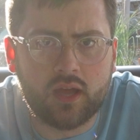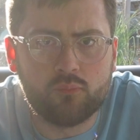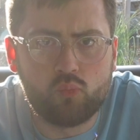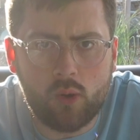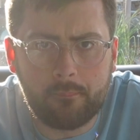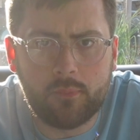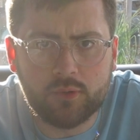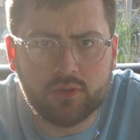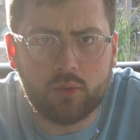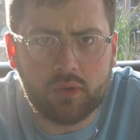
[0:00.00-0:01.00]
and 1
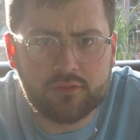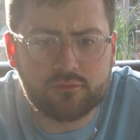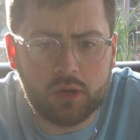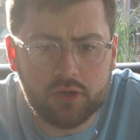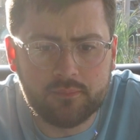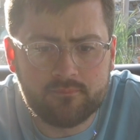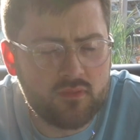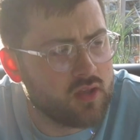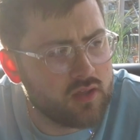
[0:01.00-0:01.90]
point away from home.